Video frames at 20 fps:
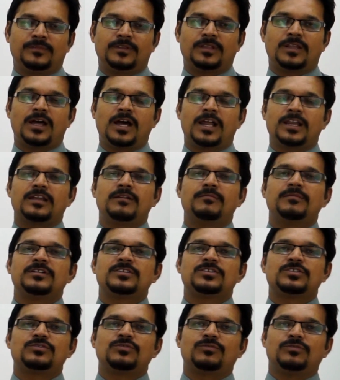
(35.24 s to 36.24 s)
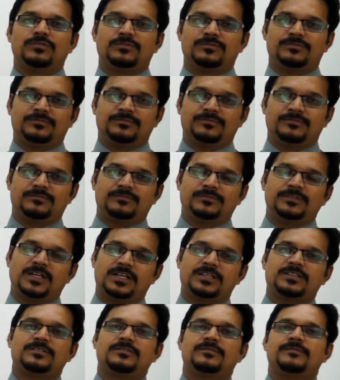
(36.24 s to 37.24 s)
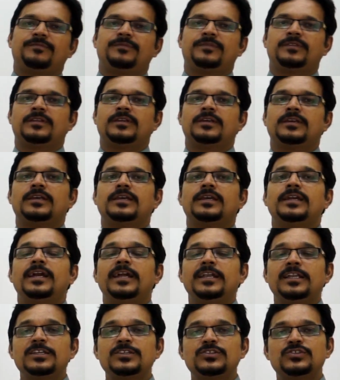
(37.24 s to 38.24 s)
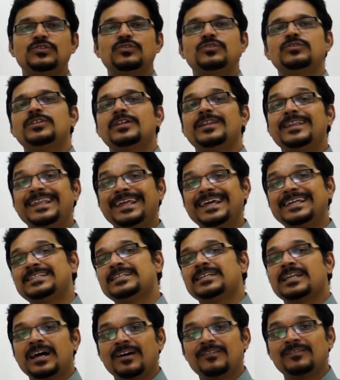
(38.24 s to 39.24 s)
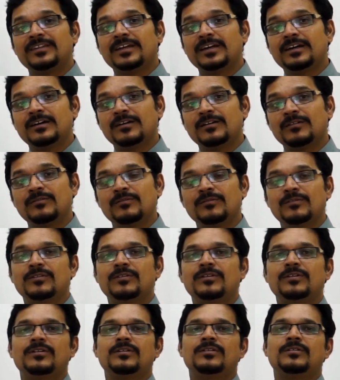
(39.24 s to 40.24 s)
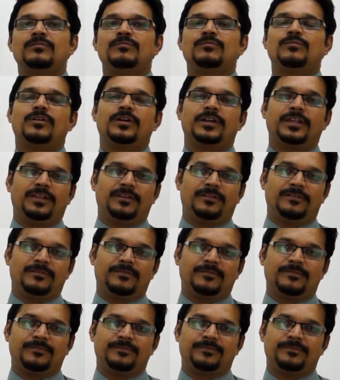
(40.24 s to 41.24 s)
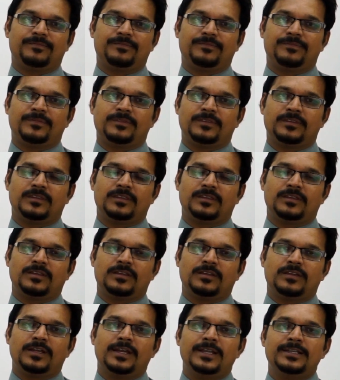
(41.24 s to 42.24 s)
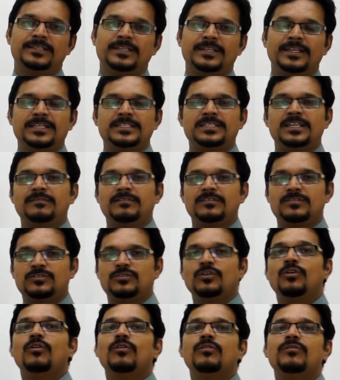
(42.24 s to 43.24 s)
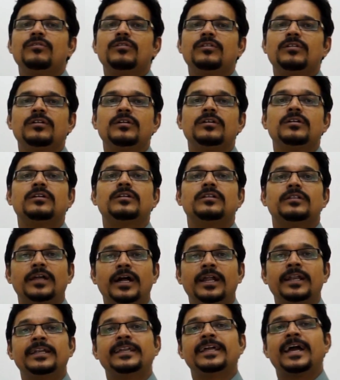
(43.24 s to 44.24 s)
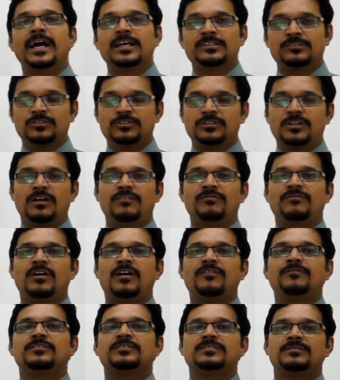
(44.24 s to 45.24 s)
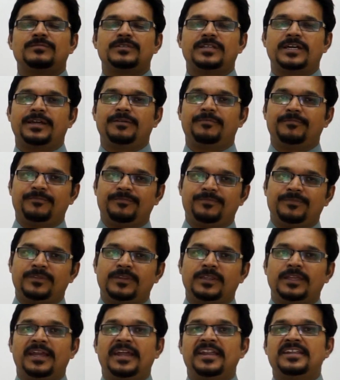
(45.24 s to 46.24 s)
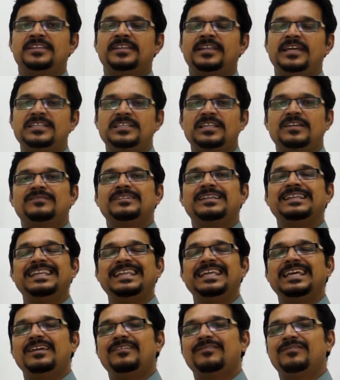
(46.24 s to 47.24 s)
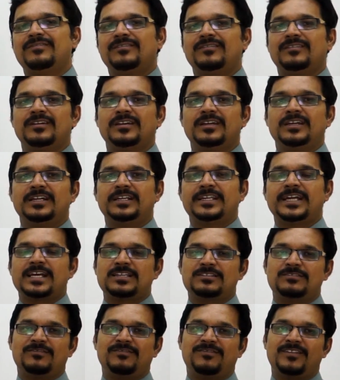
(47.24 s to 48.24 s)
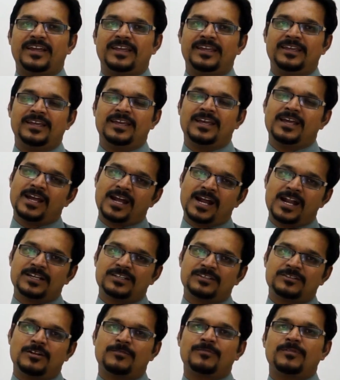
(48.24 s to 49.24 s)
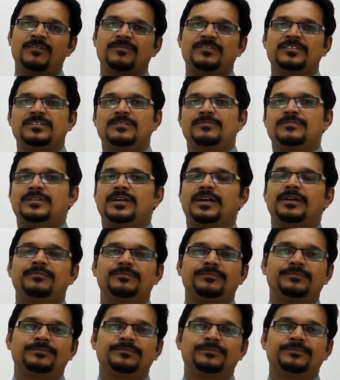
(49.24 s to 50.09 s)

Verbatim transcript: Then Archimedes told that it is due to the nature of the body. It is the nature of the stone that it has to stop after some time. It is nature of the leaf, it has to fly and stop after some time.